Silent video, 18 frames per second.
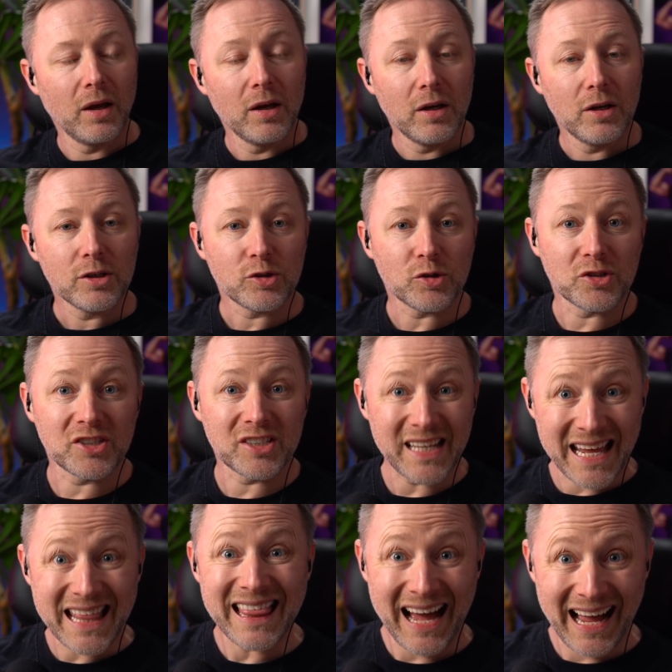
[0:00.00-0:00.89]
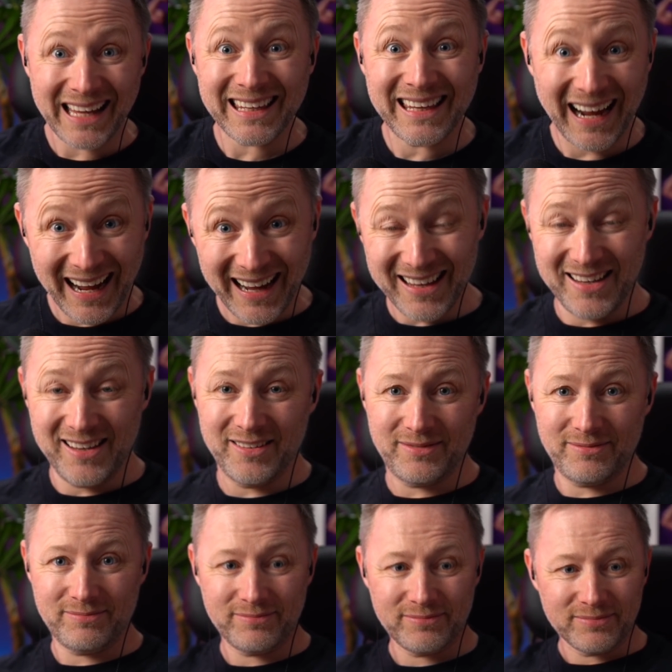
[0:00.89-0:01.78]
So see that guy.
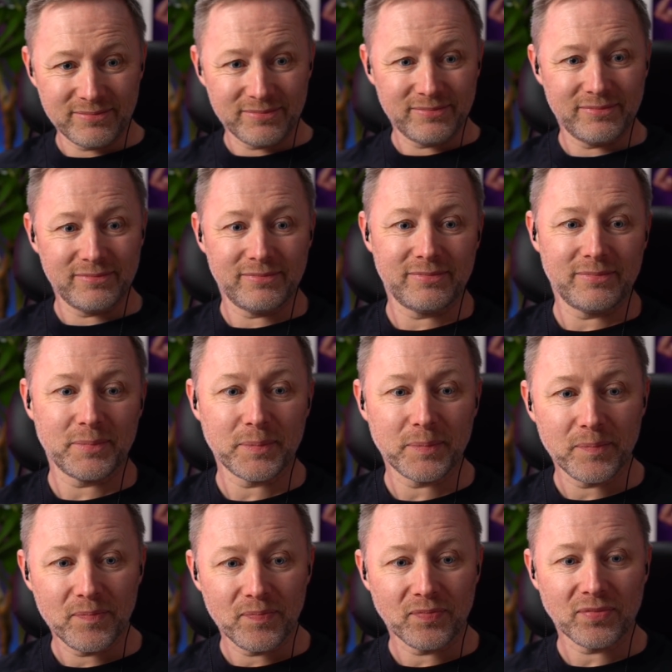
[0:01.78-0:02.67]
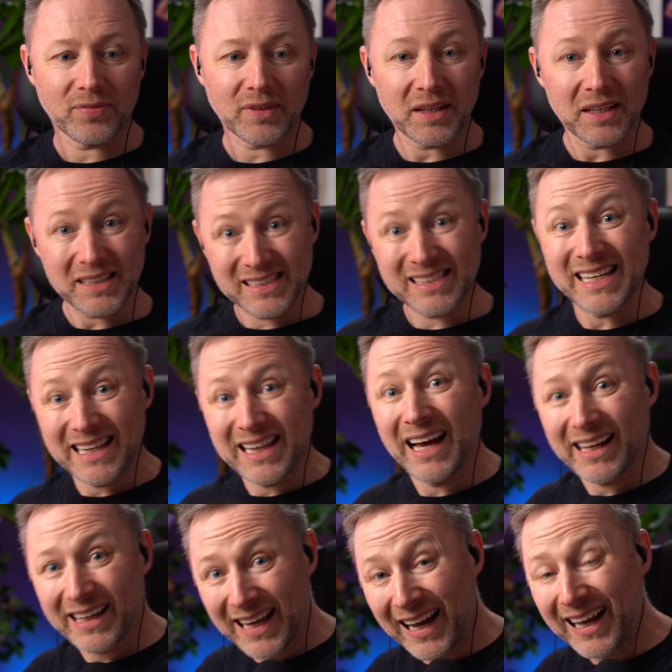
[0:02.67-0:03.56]
See
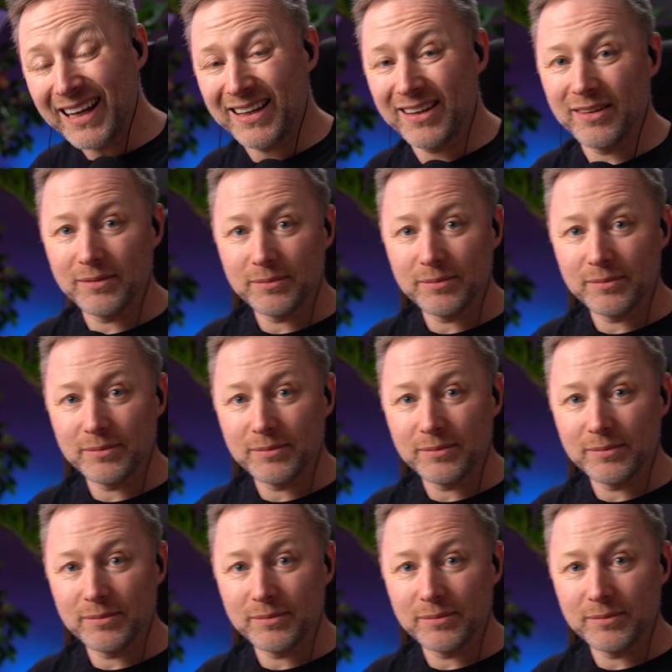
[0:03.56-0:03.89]
that guy.